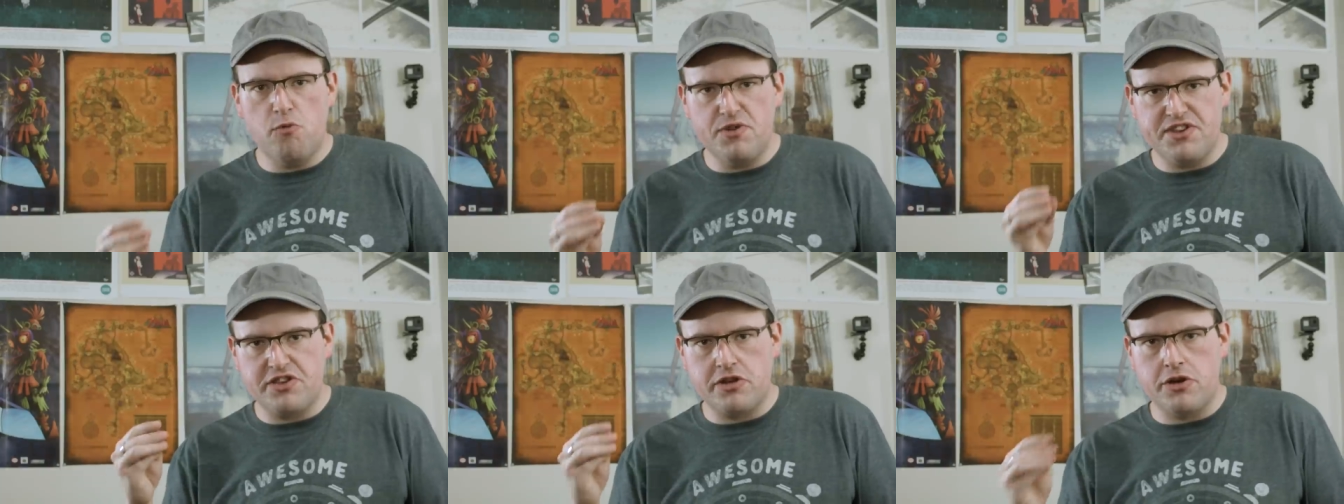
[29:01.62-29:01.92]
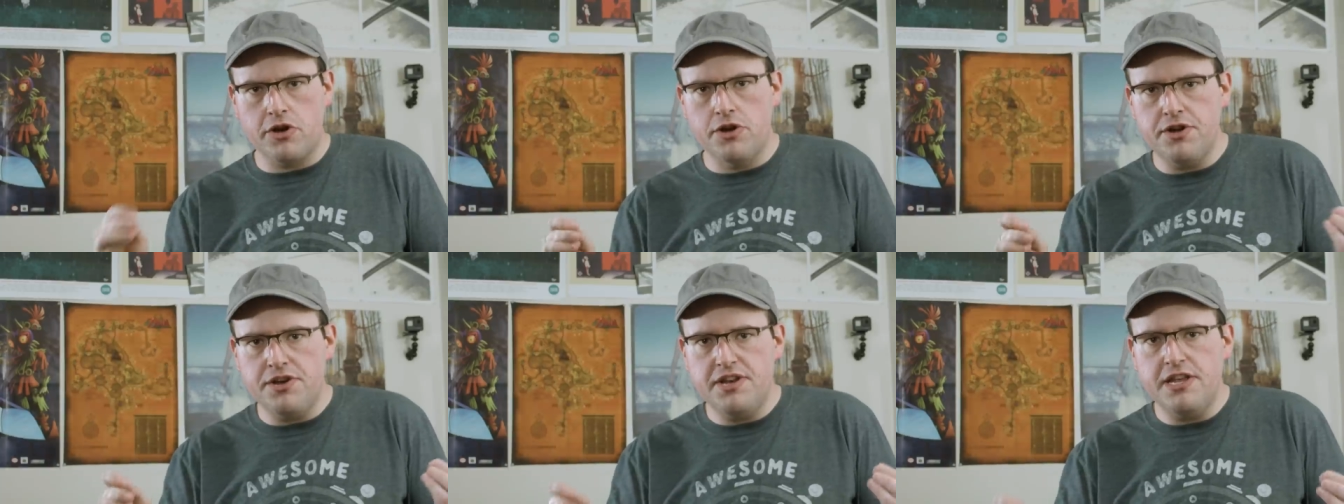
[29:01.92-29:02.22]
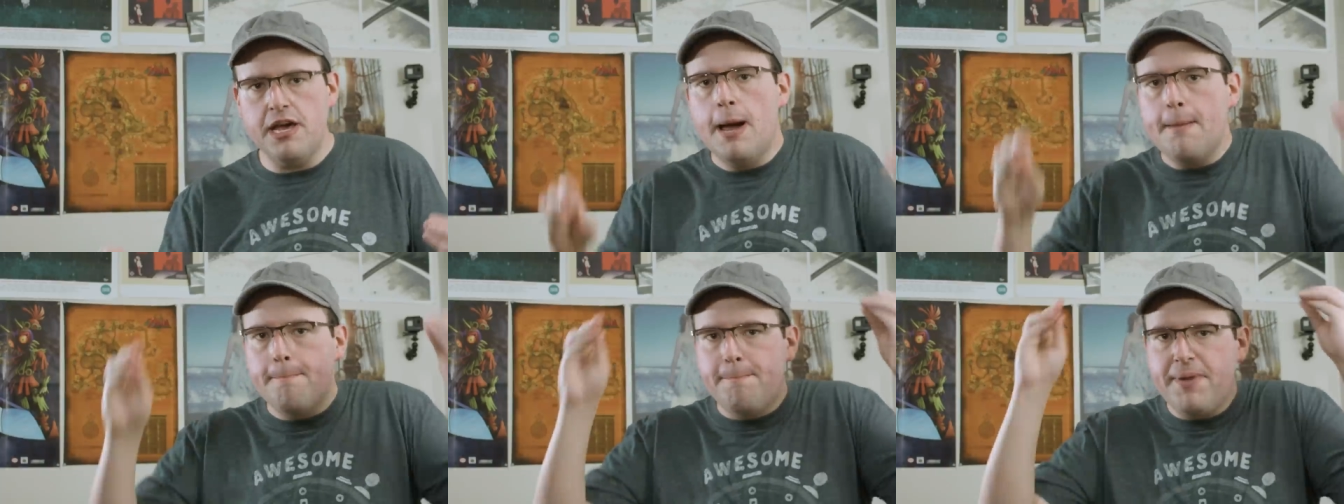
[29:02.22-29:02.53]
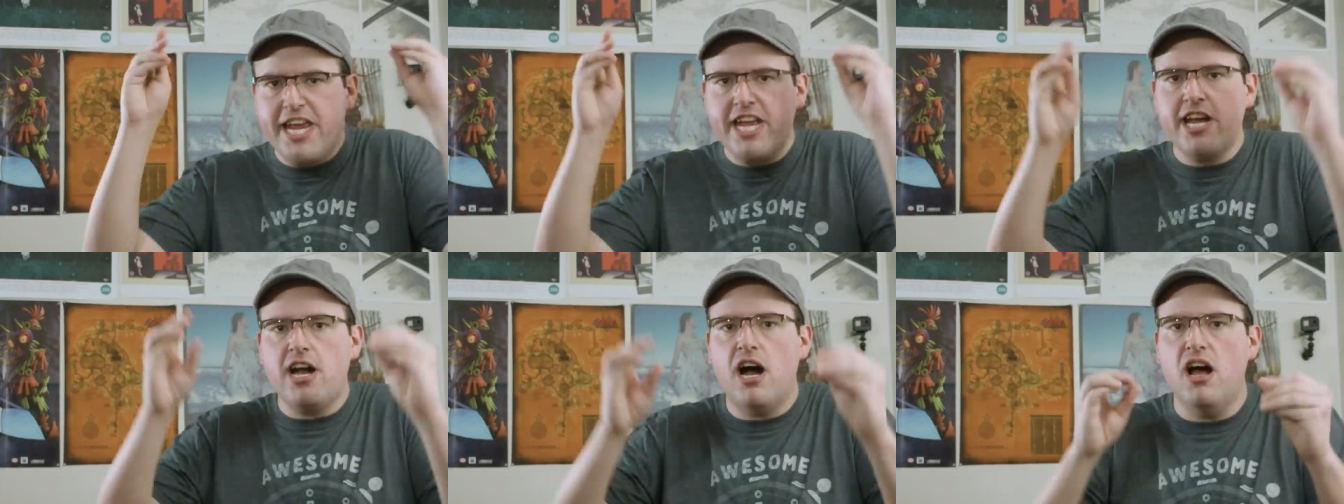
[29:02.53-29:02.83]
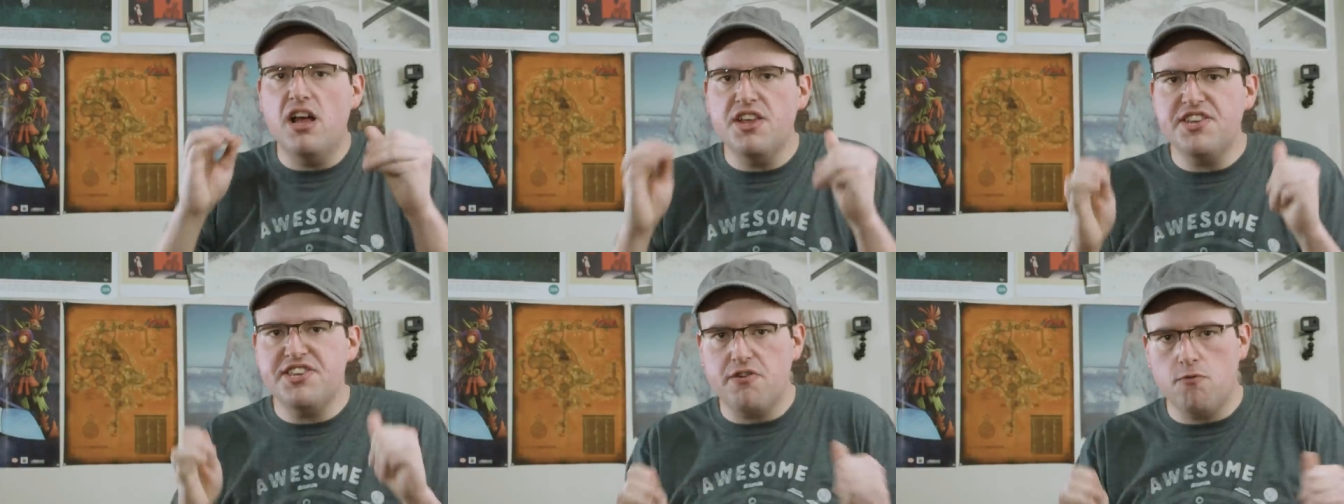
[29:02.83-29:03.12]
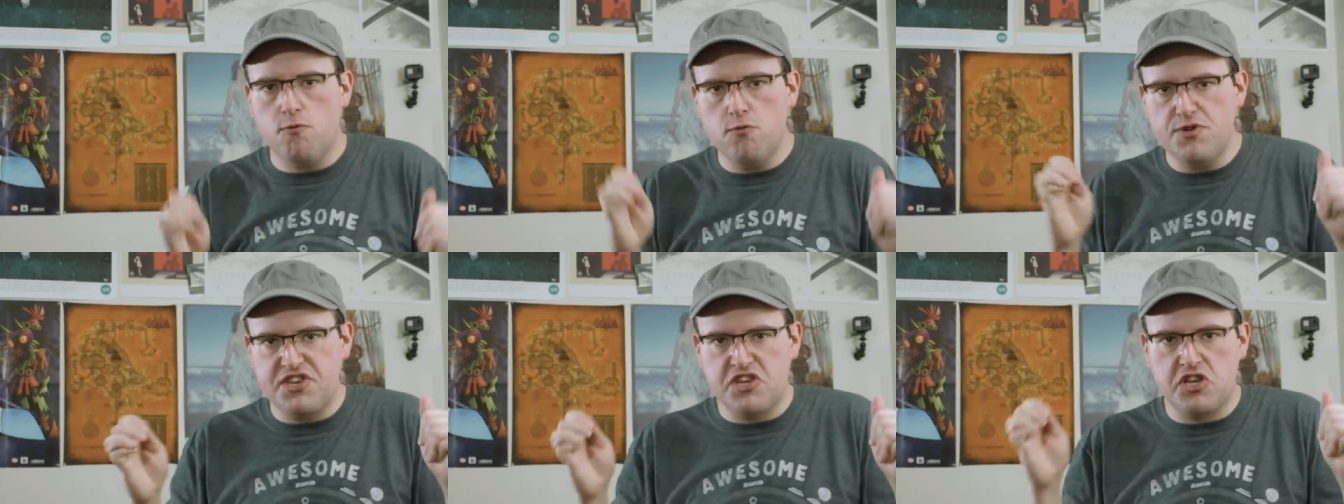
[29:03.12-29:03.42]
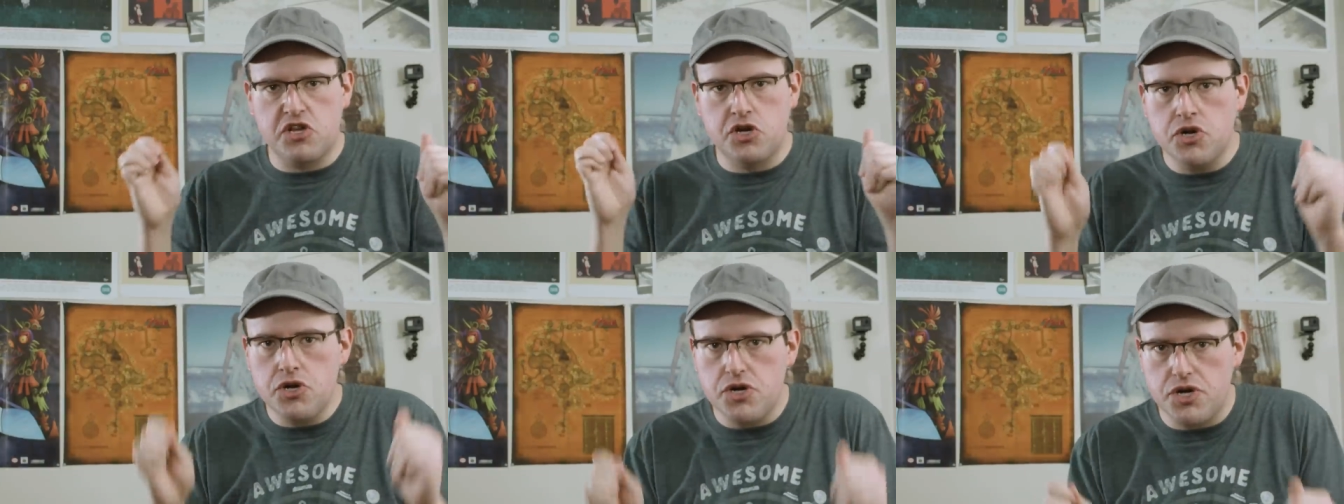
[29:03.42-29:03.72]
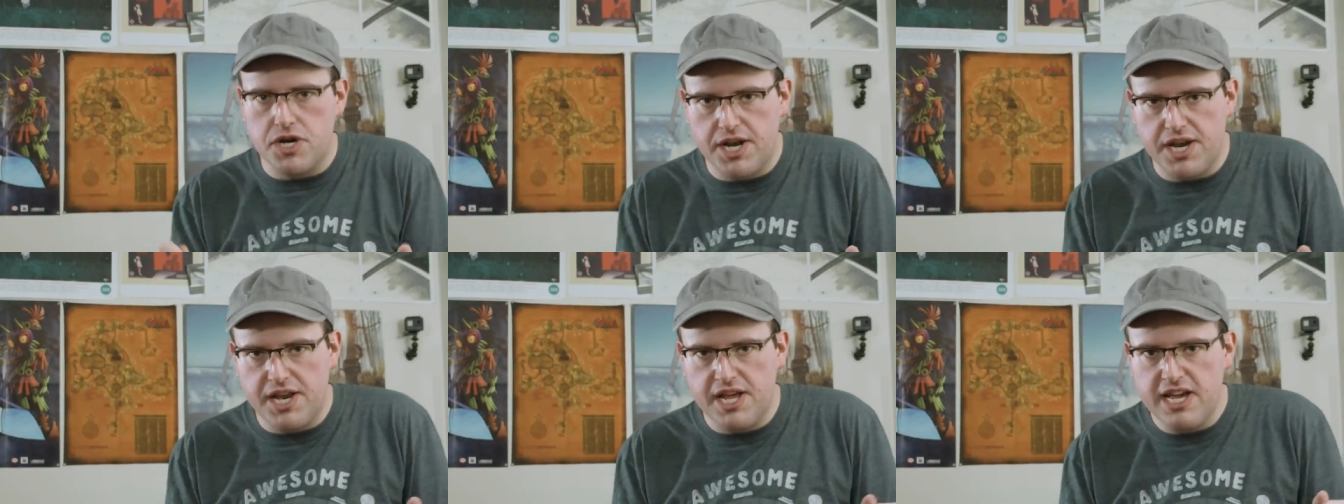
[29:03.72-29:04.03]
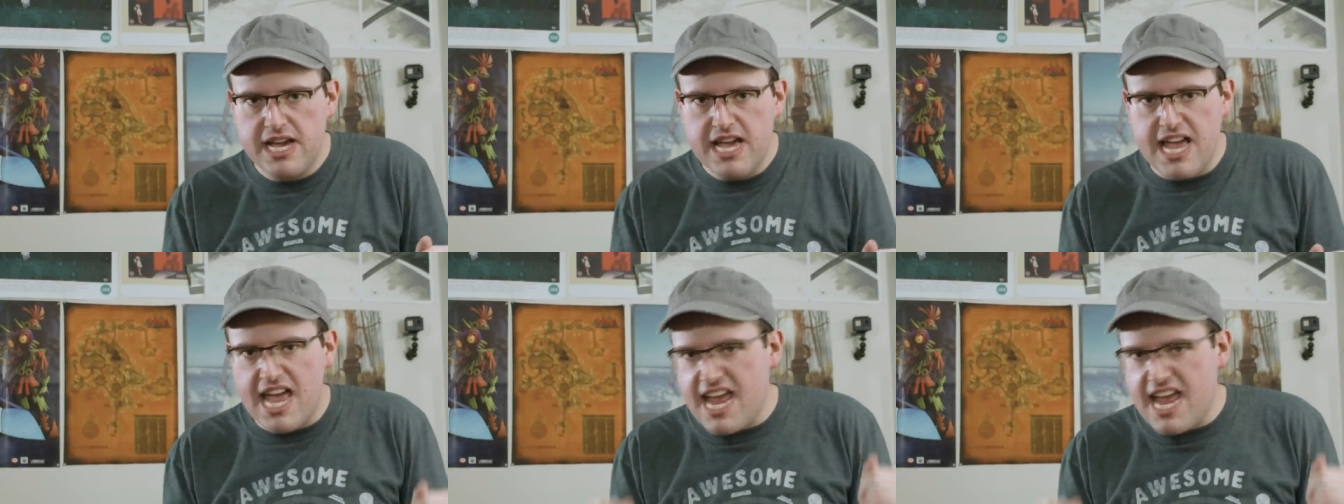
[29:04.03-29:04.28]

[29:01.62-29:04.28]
was good because it was good